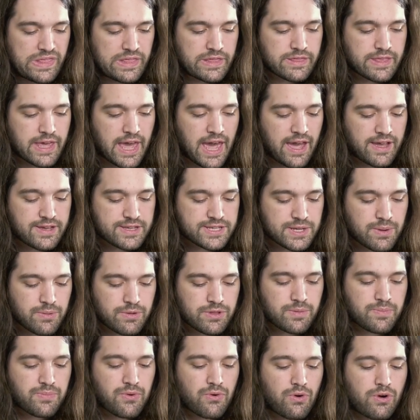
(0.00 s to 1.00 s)
that some
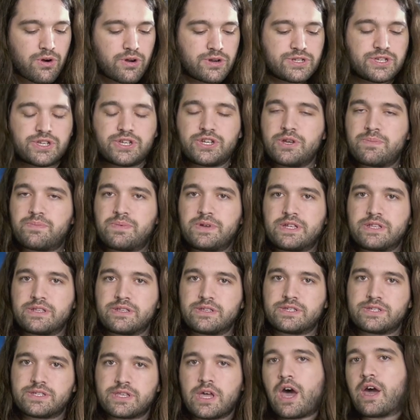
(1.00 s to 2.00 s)
of the boards
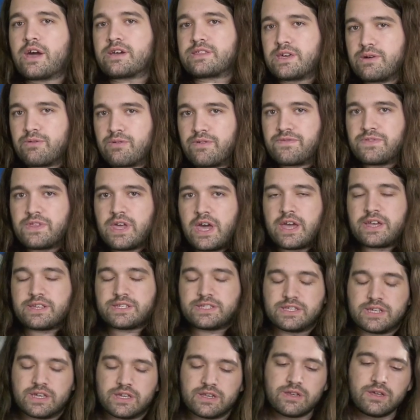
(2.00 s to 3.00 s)
shipping stock that we've
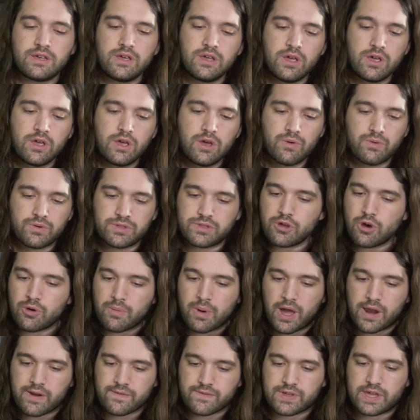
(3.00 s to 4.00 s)
tested with no
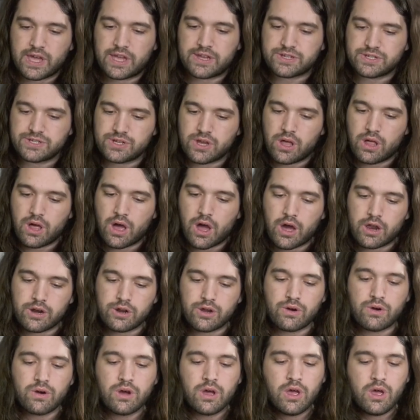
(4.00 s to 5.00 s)
modifications, all
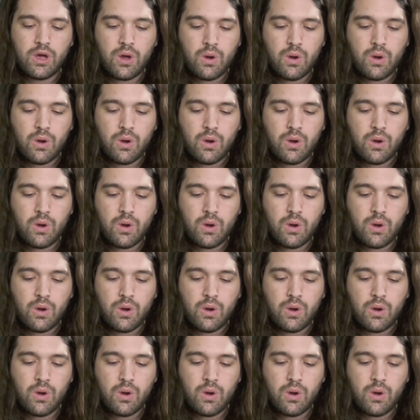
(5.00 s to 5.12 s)
auto,